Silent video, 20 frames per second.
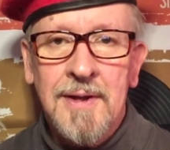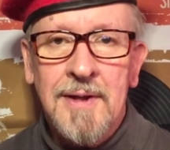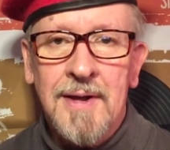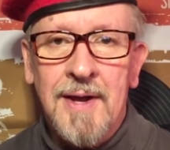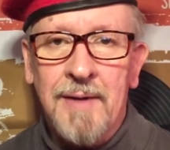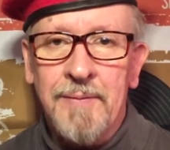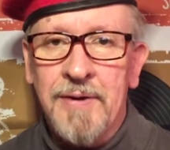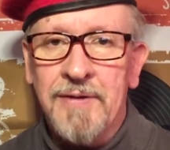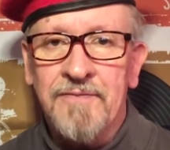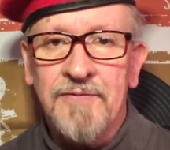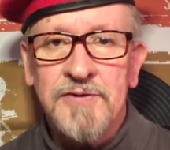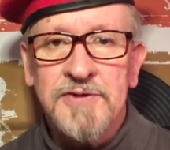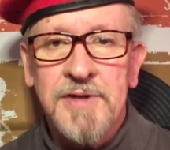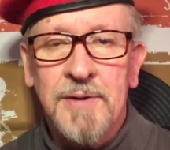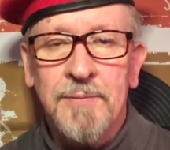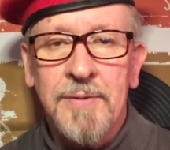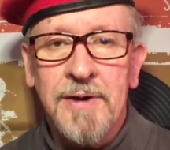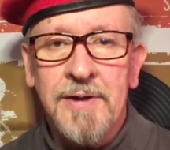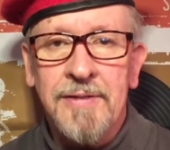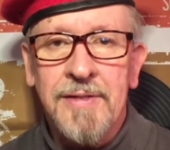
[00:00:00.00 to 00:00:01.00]
I mean, for
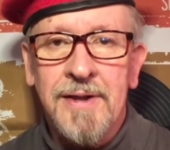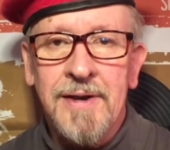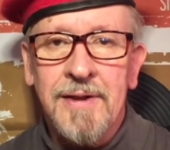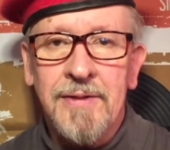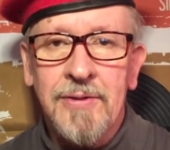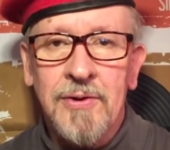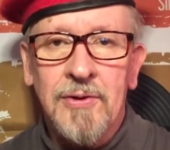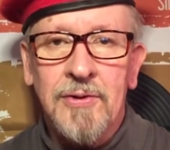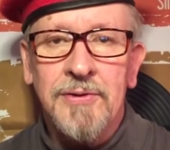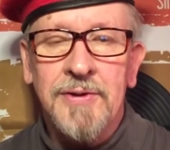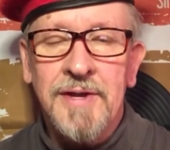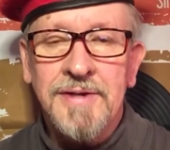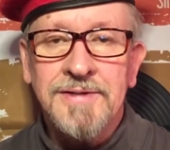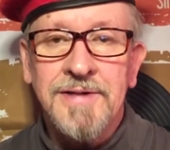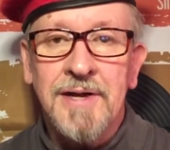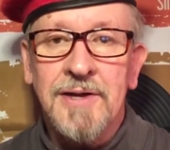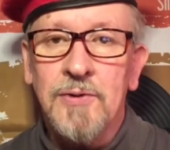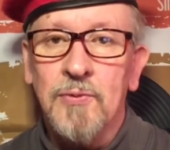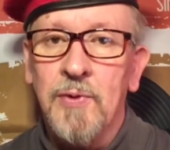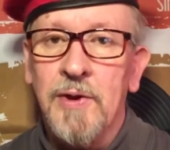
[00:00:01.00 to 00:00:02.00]
somebody that in the old days
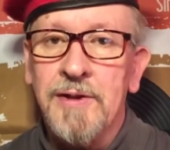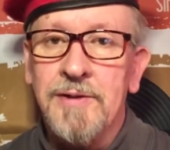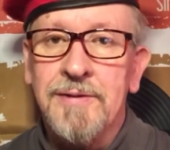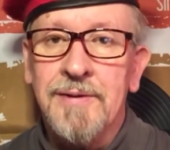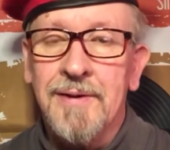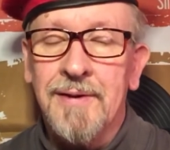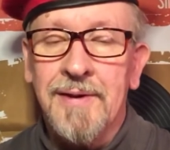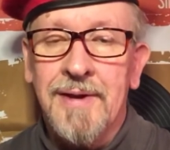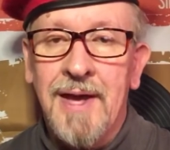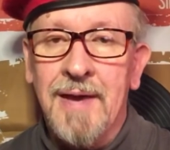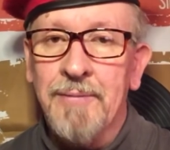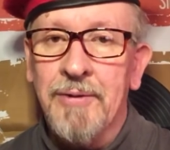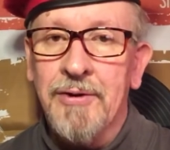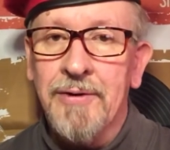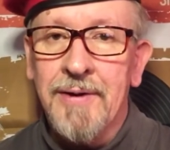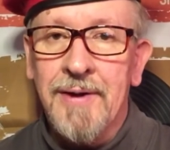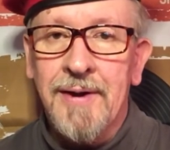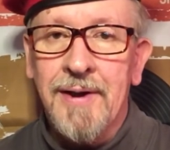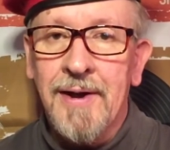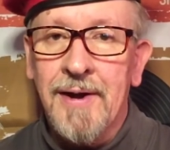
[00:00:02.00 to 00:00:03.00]
had to wait till it came out
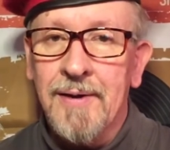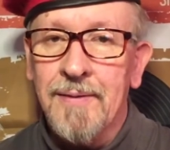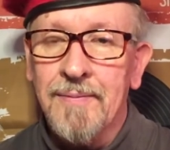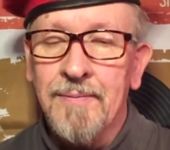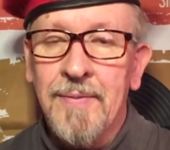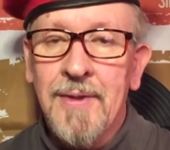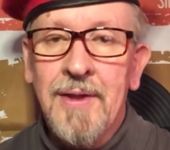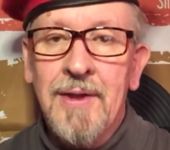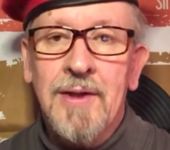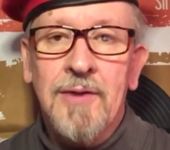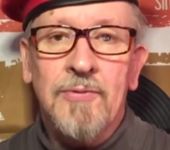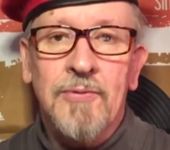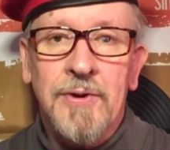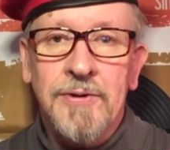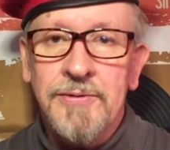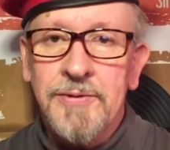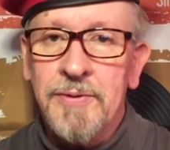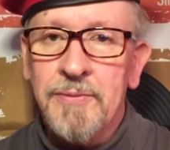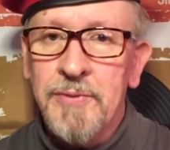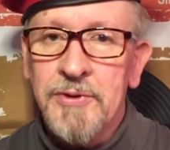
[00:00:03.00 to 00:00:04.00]
on album,
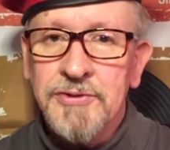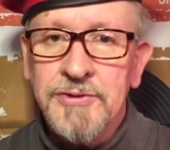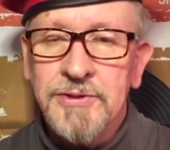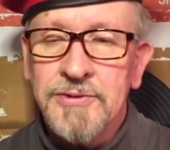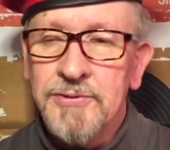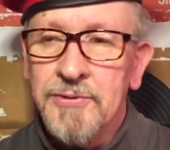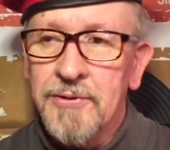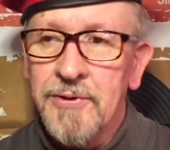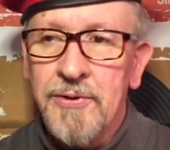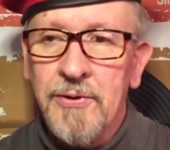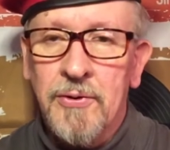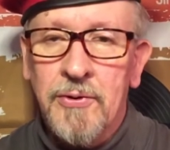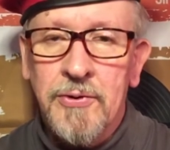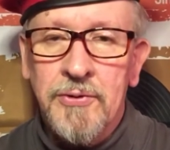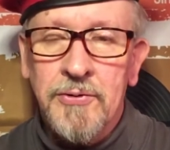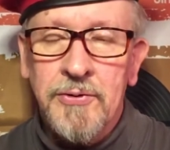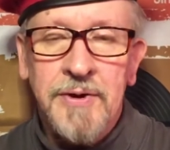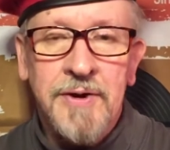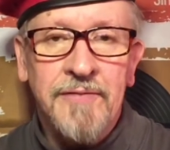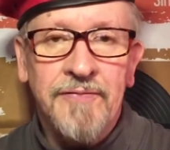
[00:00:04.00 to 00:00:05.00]
run to the music store and
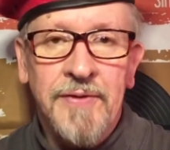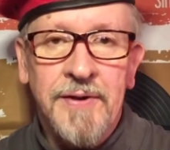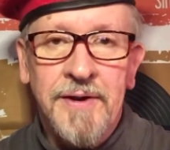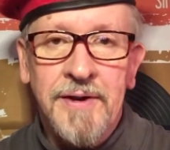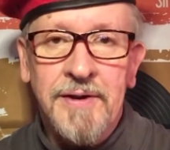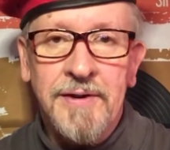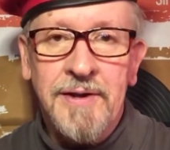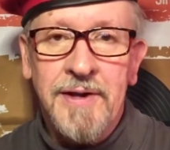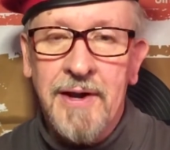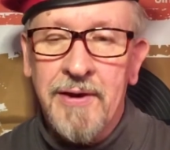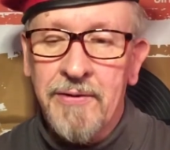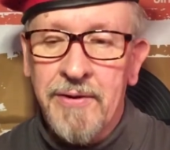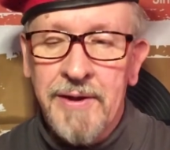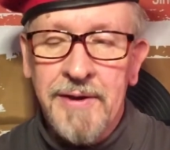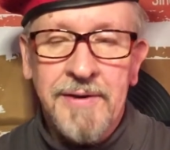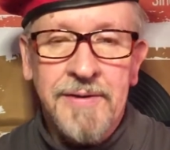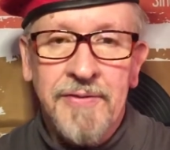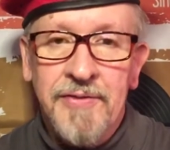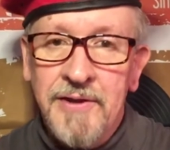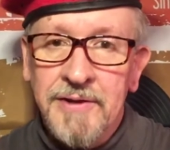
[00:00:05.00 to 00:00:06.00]
order it if they didn't carry
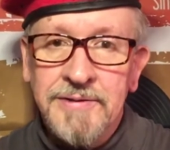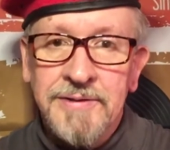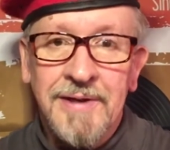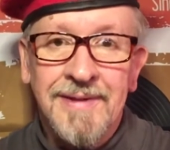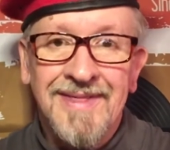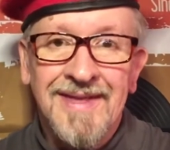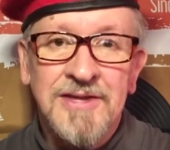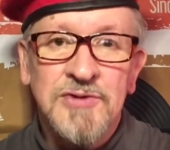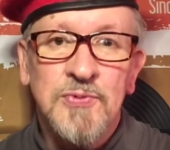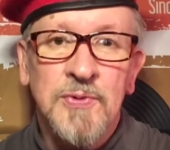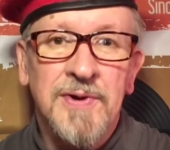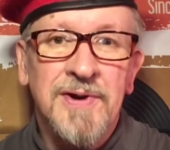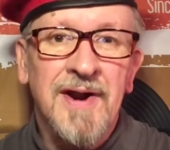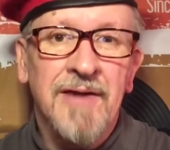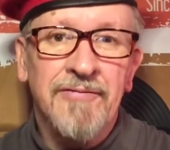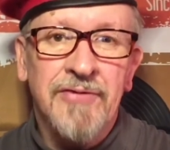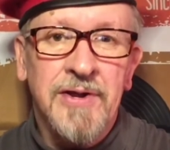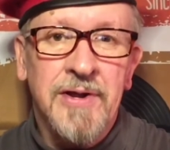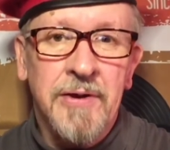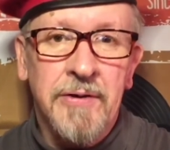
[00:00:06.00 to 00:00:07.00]
it, and things like this were
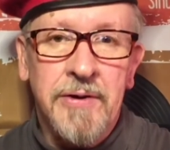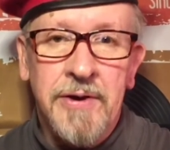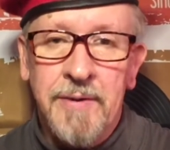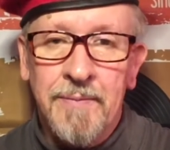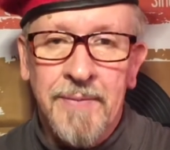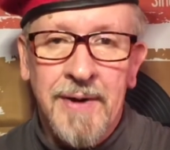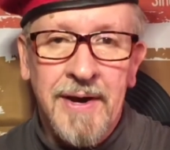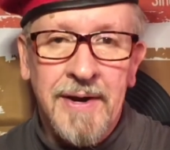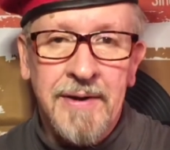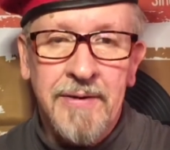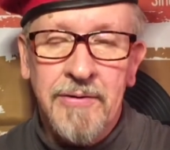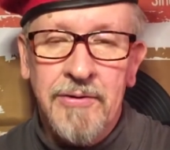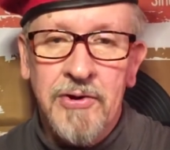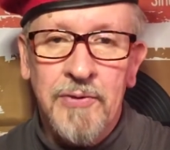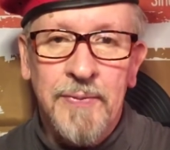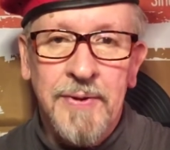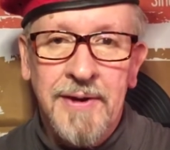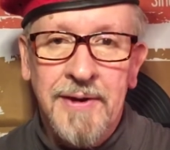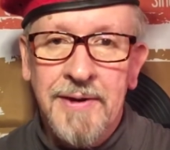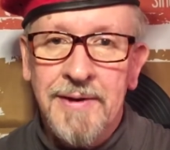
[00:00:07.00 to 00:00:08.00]
never carried in my area
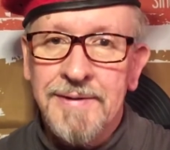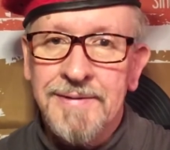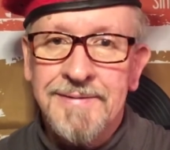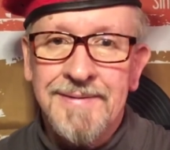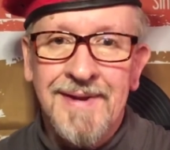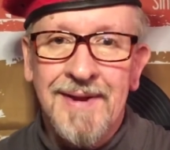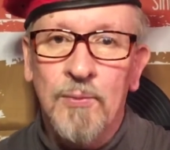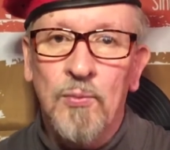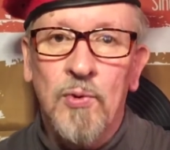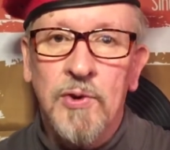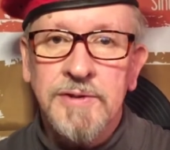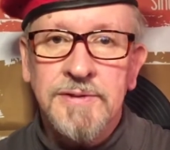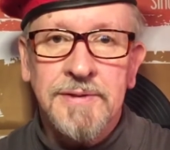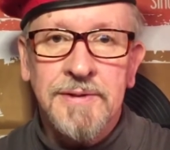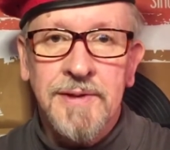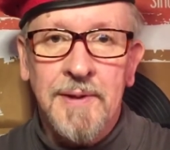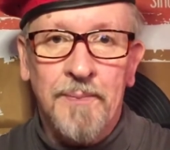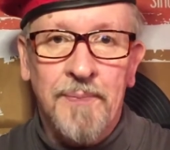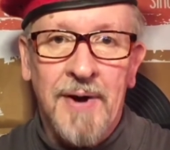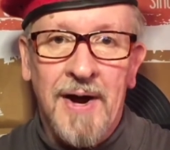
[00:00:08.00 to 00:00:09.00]
because it
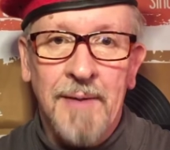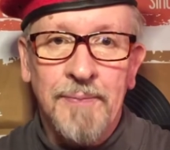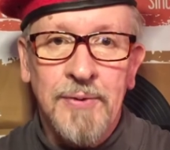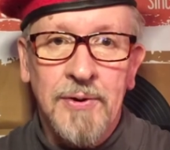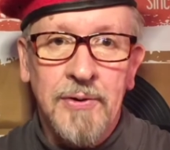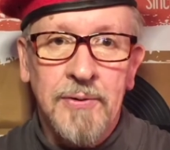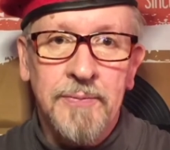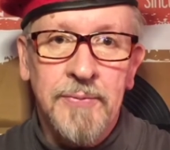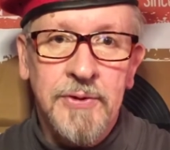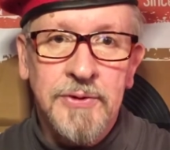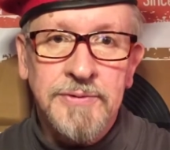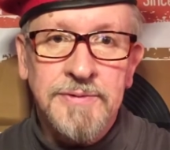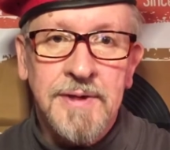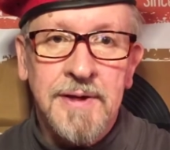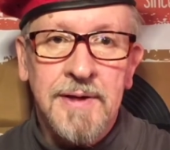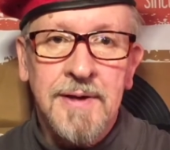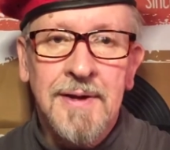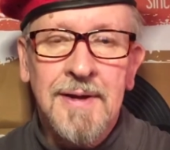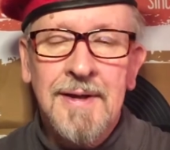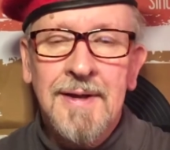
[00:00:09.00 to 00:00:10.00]
wasn't the popular
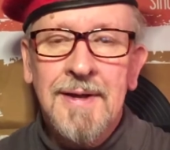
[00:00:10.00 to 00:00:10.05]
music.